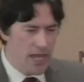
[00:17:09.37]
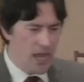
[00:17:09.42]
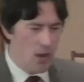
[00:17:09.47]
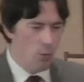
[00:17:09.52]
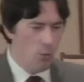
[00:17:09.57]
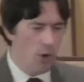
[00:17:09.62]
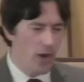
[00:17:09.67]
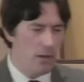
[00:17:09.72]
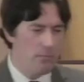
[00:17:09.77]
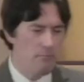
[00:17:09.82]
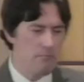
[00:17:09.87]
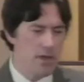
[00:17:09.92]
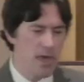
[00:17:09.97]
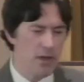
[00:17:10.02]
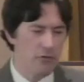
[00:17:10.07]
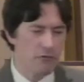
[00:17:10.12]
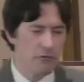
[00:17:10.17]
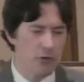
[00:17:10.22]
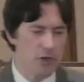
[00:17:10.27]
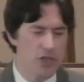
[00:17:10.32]
and what it
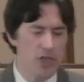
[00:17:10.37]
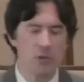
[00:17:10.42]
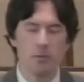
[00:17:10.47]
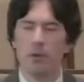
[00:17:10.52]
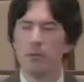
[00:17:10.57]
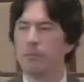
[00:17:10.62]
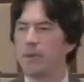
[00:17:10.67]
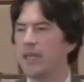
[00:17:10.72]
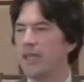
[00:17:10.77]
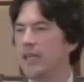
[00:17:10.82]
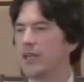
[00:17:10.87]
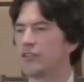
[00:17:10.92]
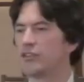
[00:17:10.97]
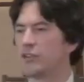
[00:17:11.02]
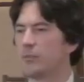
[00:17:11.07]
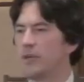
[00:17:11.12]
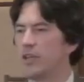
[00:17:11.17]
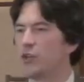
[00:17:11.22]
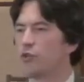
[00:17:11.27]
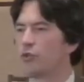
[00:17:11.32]
meant for human beings
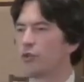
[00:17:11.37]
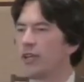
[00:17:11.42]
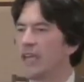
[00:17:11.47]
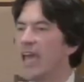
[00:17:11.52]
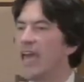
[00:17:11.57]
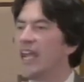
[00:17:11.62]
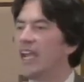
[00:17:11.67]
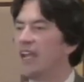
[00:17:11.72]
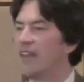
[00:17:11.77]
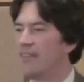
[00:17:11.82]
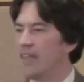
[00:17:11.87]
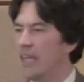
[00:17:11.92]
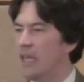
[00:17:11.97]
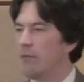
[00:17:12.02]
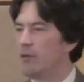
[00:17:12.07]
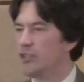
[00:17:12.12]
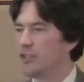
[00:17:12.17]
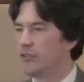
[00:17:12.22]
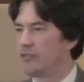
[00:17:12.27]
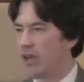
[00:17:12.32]
to be created in the
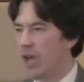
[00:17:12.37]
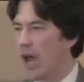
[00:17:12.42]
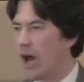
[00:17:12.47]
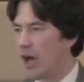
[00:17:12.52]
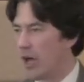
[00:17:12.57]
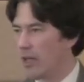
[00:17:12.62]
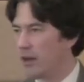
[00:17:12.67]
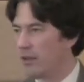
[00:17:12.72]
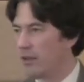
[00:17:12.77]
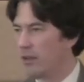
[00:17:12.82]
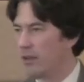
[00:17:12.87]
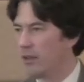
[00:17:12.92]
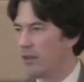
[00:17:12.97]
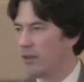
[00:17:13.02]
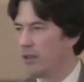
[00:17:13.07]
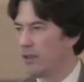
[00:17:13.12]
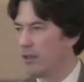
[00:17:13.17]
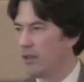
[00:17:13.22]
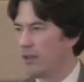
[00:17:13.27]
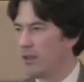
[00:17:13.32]
image of God.
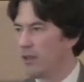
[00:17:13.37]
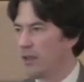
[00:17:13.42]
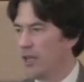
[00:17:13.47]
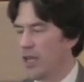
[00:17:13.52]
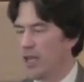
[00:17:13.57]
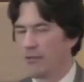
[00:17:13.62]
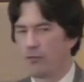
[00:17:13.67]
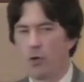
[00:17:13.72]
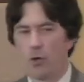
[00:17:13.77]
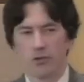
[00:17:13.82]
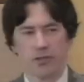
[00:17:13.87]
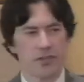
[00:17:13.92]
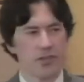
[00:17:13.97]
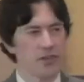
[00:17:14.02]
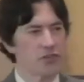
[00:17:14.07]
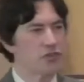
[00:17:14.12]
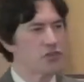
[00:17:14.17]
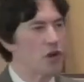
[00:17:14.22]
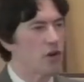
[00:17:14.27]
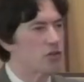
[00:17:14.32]
And of course, at
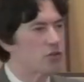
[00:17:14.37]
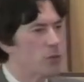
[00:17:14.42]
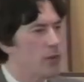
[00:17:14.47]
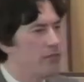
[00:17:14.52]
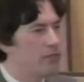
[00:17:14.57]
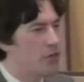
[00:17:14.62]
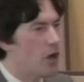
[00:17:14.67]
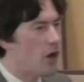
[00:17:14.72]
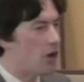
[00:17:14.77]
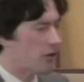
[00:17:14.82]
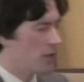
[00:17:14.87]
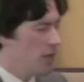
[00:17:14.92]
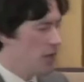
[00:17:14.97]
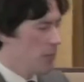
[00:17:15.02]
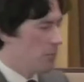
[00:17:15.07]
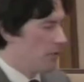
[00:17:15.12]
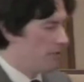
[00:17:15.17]
this church, we've talked